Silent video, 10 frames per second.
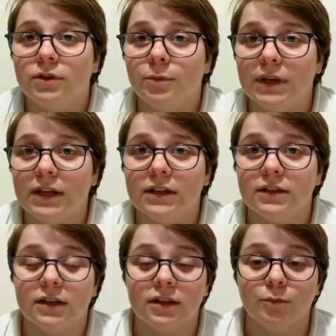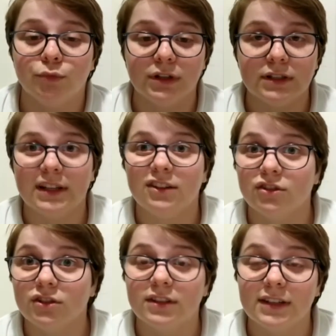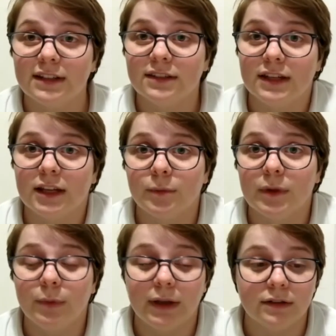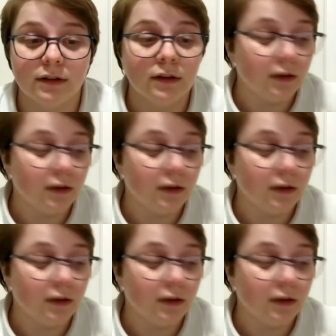to be easier than Pritt stick, just because things stick a bit better.